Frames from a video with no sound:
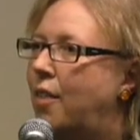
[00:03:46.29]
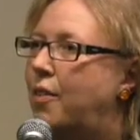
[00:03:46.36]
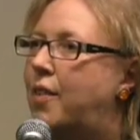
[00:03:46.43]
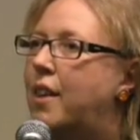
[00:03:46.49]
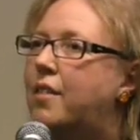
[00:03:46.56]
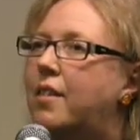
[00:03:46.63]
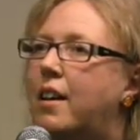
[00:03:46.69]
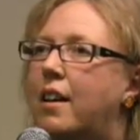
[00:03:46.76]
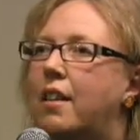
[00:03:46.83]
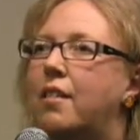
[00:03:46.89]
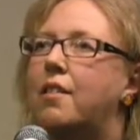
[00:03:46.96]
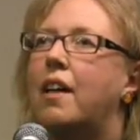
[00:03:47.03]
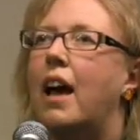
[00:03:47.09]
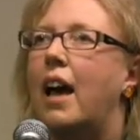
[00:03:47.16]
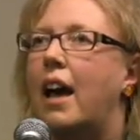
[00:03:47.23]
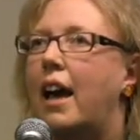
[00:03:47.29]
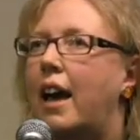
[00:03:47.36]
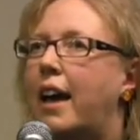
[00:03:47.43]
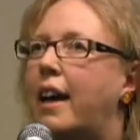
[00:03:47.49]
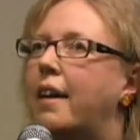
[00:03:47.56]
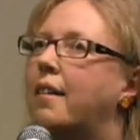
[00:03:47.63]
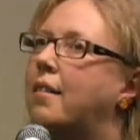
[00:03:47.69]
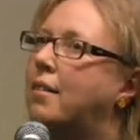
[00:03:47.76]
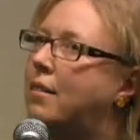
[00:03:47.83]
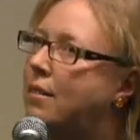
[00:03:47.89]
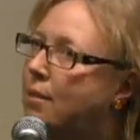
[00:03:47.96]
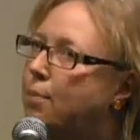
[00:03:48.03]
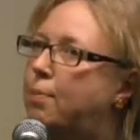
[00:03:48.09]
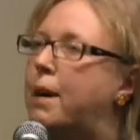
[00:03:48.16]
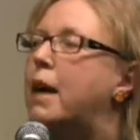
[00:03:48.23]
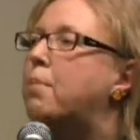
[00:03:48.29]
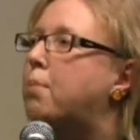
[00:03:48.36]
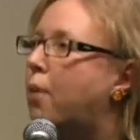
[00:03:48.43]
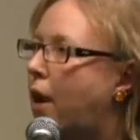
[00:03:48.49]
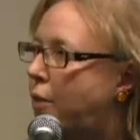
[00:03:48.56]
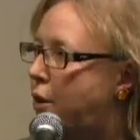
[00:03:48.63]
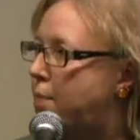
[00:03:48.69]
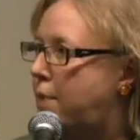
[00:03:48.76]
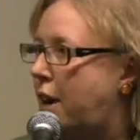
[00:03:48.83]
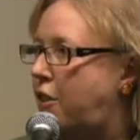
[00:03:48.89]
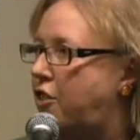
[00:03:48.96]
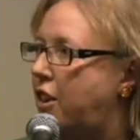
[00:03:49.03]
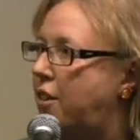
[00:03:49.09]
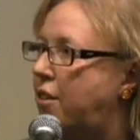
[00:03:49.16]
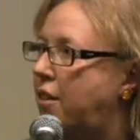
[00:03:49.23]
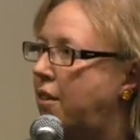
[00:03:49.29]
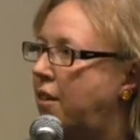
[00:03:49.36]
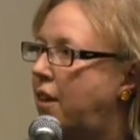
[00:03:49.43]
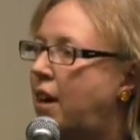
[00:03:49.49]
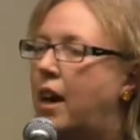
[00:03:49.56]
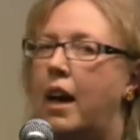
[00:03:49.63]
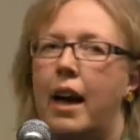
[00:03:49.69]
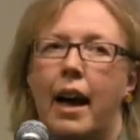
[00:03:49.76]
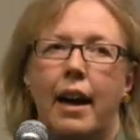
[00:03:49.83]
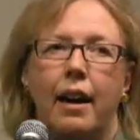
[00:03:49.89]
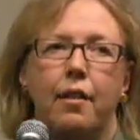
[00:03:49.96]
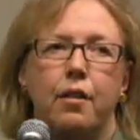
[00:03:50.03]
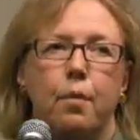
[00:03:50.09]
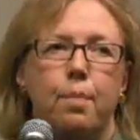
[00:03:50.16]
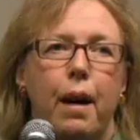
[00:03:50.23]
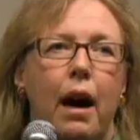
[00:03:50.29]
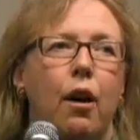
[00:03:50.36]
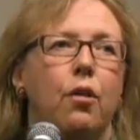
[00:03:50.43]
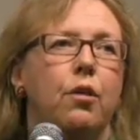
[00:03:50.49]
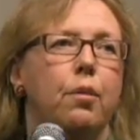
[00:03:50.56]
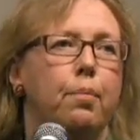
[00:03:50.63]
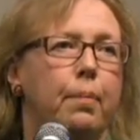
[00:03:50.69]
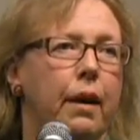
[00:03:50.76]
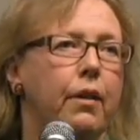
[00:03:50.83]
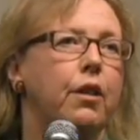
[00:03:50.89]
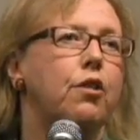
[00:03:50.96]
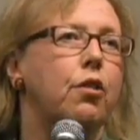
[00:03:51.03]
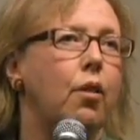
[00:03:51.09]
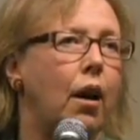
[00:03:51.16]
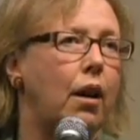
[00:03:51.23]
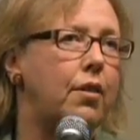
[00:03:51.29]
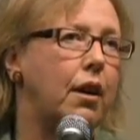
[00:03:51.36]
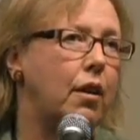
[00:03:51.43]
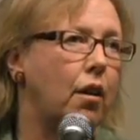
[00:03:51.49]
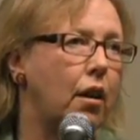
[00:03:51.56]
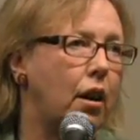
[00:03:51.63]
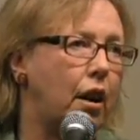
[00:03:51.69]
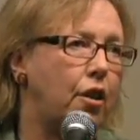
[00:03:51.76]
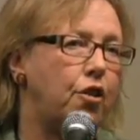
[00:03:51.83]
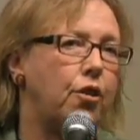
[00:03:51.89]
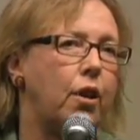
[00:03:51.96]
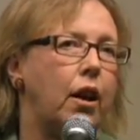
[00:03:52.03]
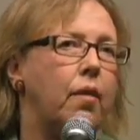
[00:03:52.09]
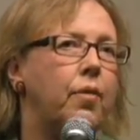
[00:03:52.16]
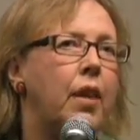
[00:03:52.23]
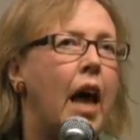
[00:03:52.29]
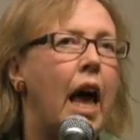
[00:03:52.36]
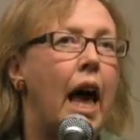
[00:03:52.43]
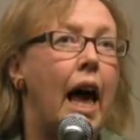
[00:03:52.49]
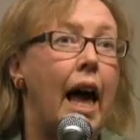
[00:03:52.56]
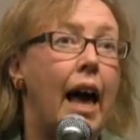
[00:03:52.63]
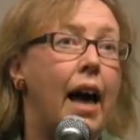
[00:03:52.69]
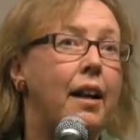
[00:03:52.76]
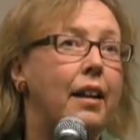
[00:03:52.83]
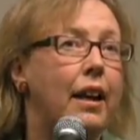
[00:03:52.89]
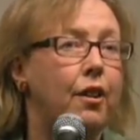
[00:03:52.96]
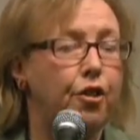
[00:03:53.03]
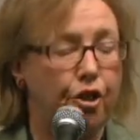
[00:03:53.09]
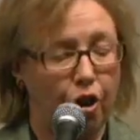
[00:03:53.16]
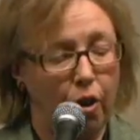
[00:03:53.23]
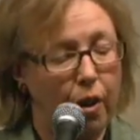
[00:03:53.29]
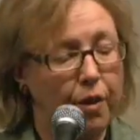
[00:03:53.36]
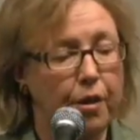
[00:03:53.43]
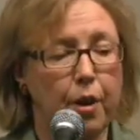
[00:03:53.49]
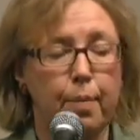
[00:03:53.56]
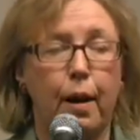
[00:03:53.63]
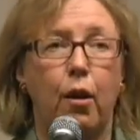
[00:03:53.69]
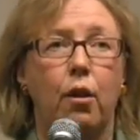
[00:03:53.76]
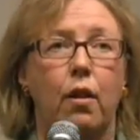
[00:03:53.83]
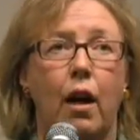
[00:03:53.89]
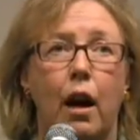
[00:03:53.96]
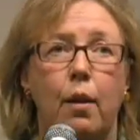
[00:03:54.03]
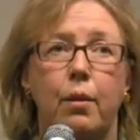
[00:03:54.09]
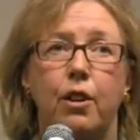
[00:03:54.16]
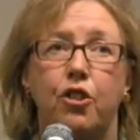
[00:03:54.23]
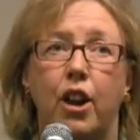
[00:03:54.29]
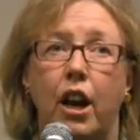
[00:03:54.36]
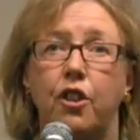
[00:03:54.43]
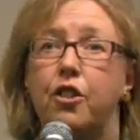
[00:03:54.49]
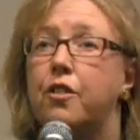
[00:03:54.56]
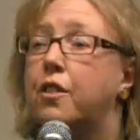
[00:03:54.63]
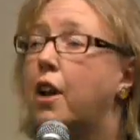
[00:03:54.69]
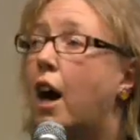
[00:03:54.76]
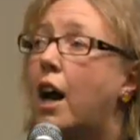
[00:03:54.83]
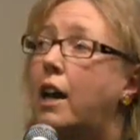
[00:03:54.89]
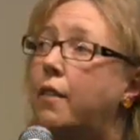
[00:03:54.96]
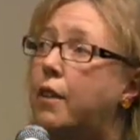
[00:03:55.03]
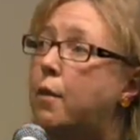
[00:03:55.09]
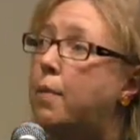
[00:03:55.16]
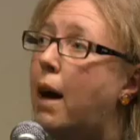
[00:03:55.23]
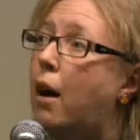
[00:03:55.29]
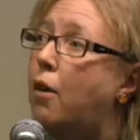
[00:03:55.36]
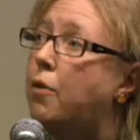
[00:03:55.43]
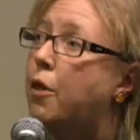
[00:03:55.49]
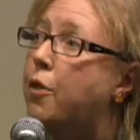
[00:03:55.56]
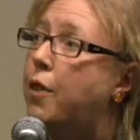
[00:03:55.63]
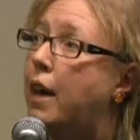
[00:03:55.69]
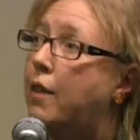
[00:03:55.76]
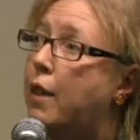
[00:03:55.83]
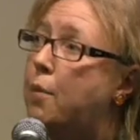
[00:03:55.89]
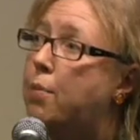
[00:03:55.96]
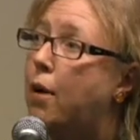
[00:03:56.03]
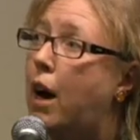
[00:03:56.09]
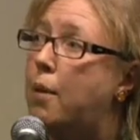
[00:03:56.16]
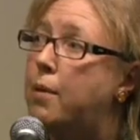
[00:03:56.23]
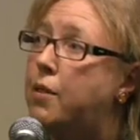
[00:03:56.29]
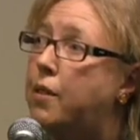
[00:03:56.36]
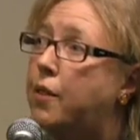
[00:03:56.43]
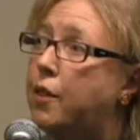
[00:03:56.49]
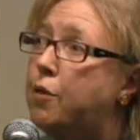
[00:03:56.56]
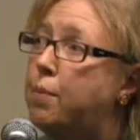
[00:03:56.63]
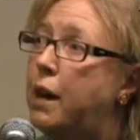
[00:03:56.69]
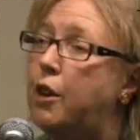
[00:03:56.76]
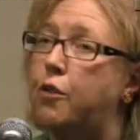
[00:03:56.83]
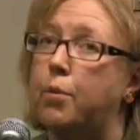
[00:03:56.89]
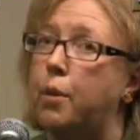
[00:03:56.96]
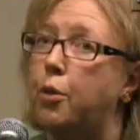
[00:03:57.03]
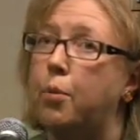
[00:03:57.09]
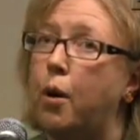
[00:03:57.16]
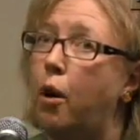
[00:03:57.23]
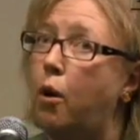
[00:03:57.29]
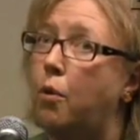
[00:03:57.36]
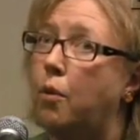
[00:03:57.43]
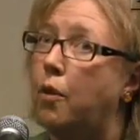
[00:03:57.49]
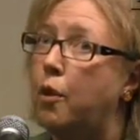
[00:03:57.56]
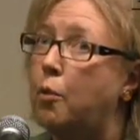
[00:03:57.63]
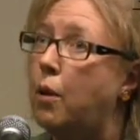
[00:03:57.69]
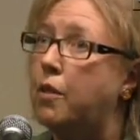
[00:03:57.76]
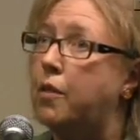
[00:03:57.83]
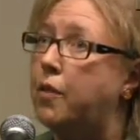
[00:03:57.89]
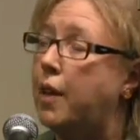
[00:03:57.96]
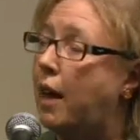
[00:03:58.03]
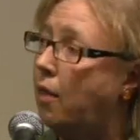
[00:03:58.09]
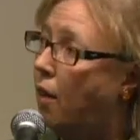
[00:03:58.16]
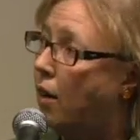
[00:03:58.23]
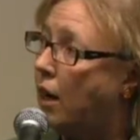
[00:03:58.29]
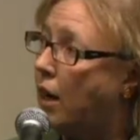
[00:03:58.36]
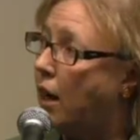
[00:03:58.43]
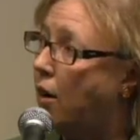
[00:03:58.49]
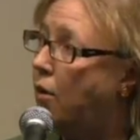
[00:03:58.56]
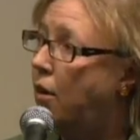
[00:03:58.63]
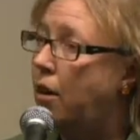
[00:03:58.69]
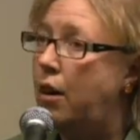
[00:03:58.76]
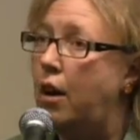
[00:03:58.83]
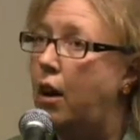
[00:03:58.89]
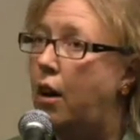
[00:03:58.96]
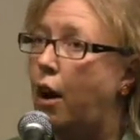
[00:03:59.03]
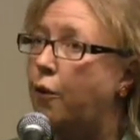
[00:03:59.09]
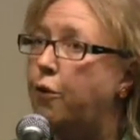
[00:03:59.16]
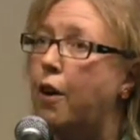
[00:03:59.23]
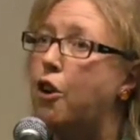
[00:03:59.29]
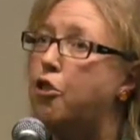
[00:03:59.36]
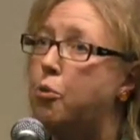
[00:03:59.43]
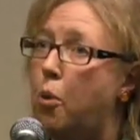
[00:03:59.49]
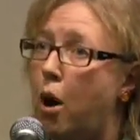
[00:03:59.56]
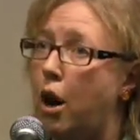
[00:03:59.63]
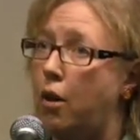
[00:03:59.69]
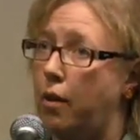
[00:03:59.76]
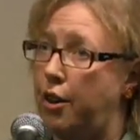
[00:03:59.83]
This is a big brother budget, and it's about militarizing our country. And it sure isn't about climate change. It's not even about the thing they promised in the speech from the throne that wasn't that long ago, a fresh water